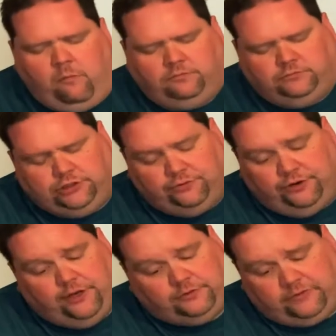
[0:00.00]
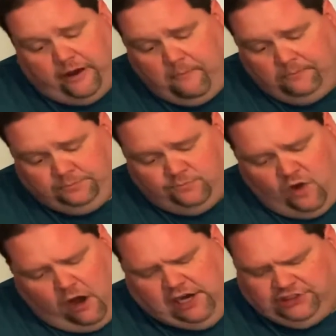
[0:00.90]
Good ribs, man.
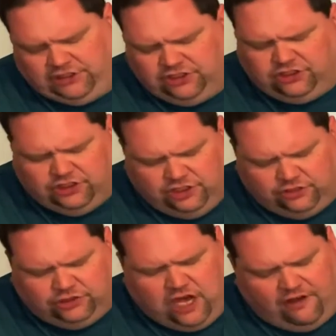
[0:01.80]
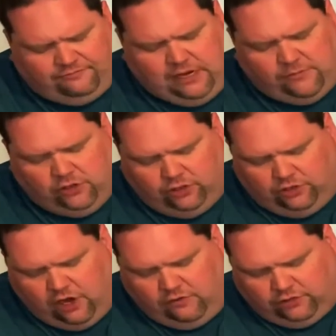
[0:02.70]
Like I said, just a little tough. Maybe a little
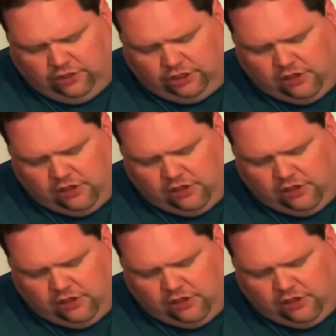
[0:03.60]
overcooked.